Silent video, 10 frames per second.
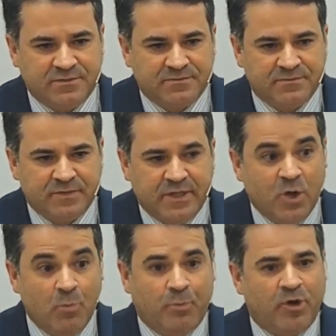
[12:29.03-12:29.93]
He
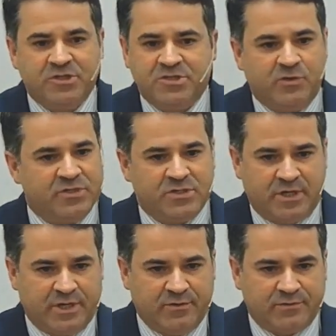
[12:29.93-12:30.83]
cannot be a stranger.
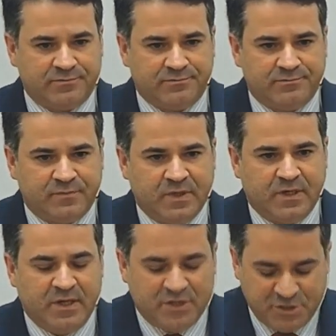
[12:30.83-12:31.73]
He has to be
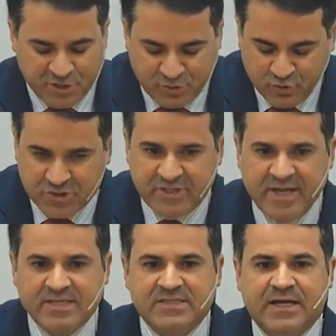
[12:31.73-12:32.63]
someone that we
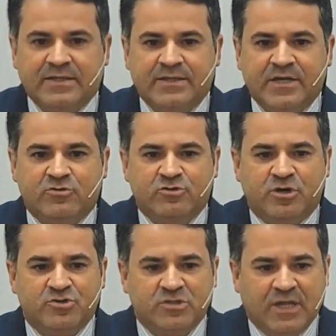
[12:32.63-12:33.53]
have intimacy.
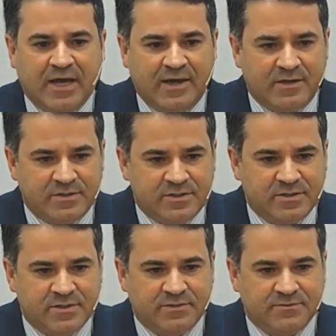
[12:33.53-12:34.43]
He has
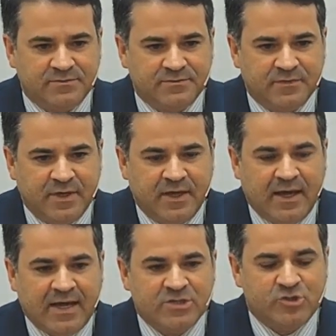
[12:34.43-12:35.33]
to be someone
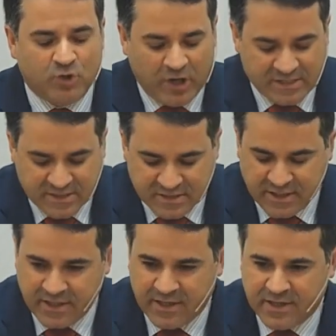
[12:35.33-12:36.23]
that we
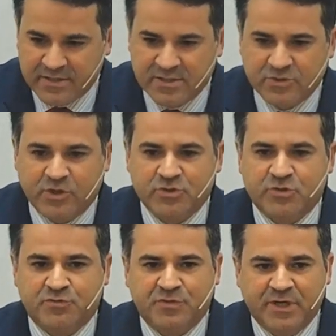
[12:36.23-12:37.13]
have within our
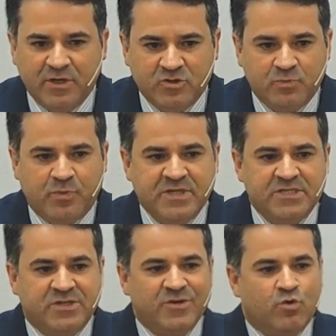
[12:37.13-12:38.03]
lives,
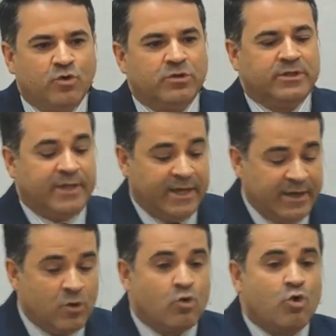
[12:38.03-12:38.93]
with
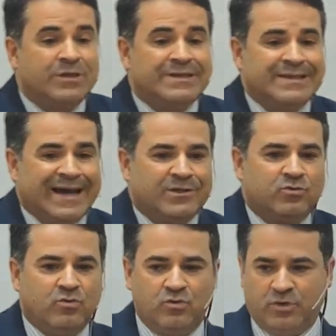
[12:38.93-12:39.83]
inside
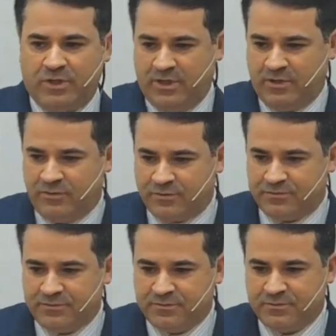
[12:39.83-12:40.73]
of our house.